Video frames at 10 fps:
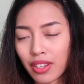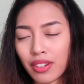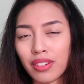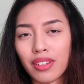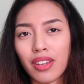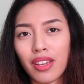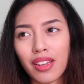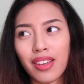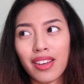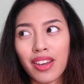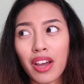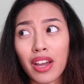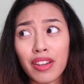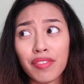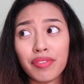and
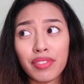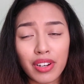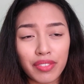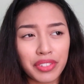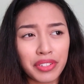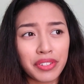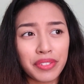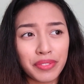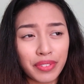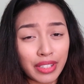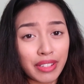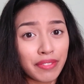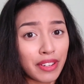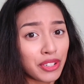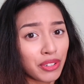I've never really
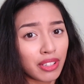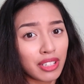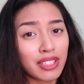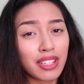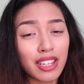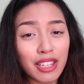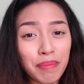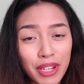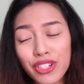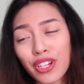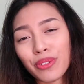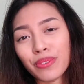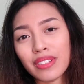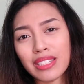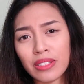featured this in my
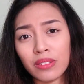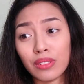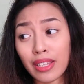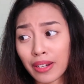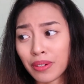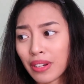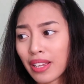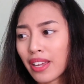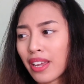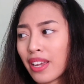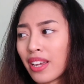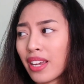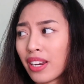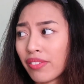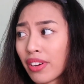channel until now
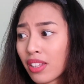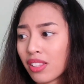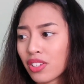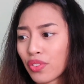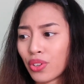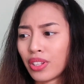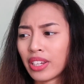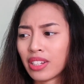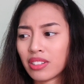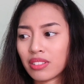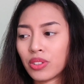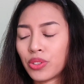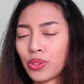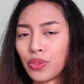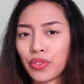and I've had this for like
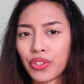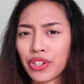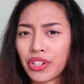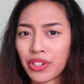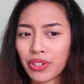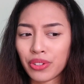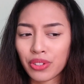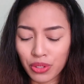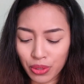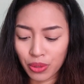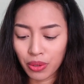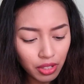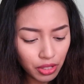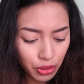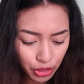over a year so
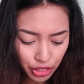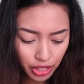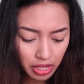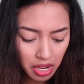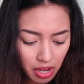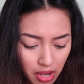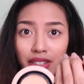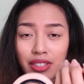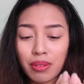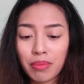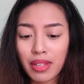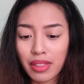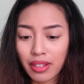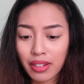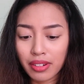this cushion is something
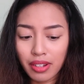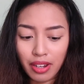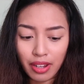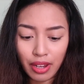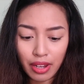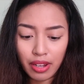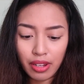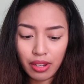that I